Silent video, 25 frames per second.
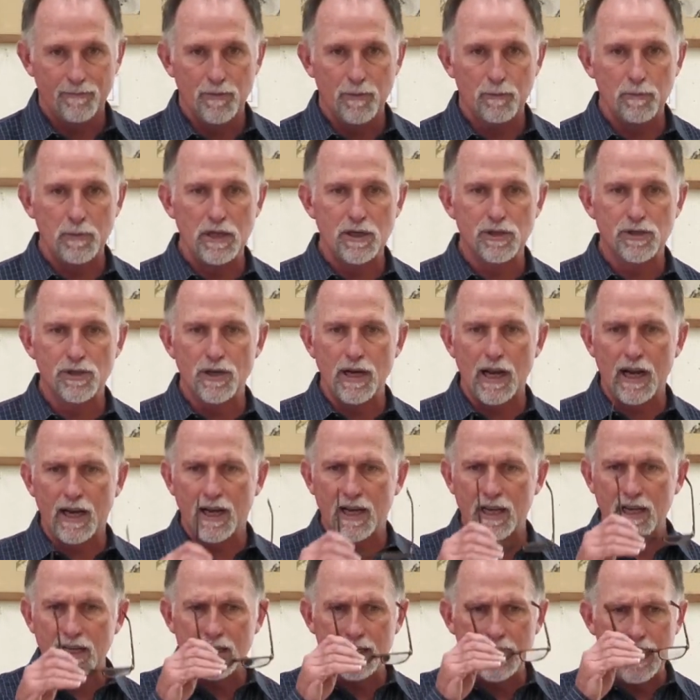It means you're not
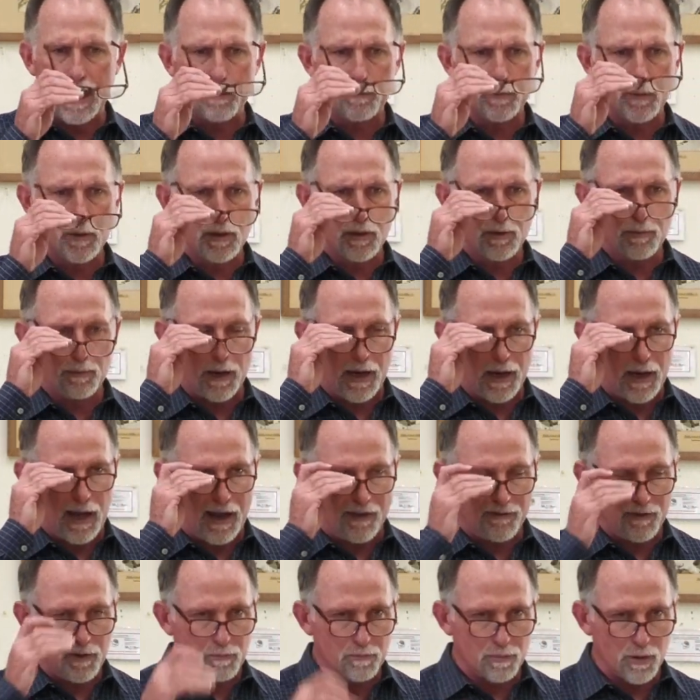condemned by
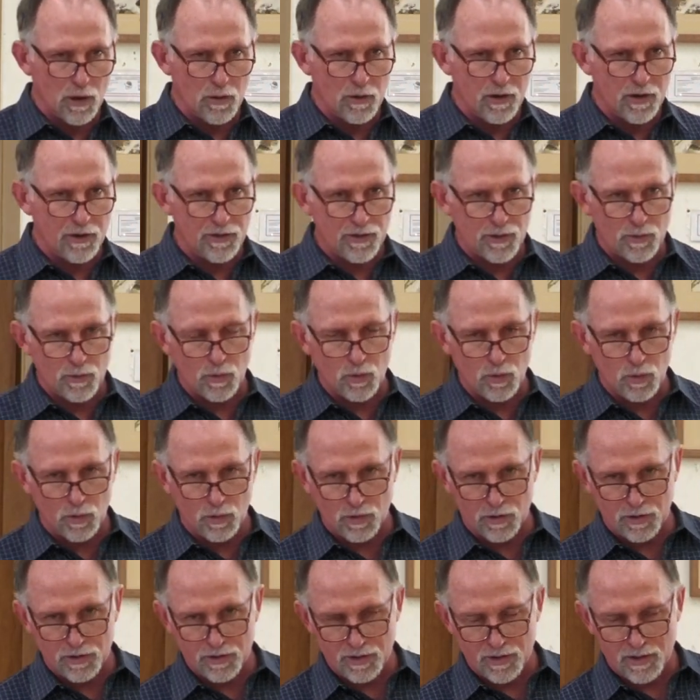having broken the
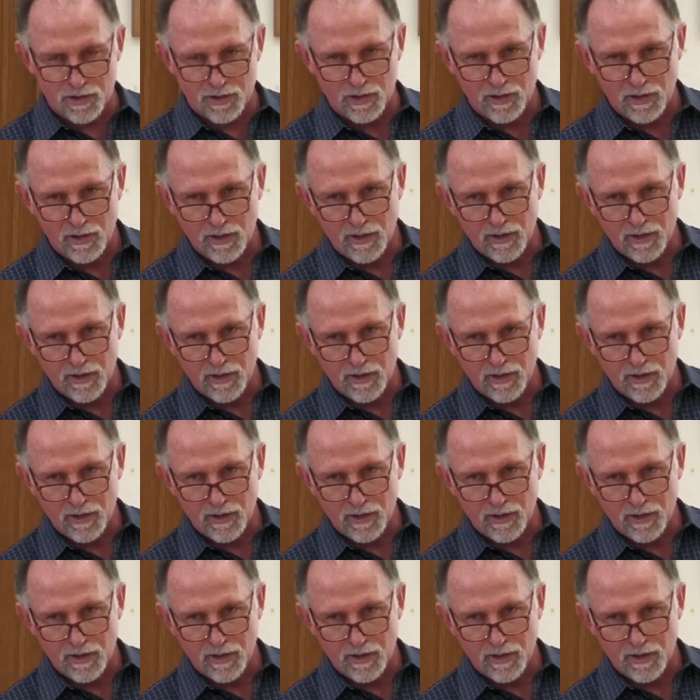rules.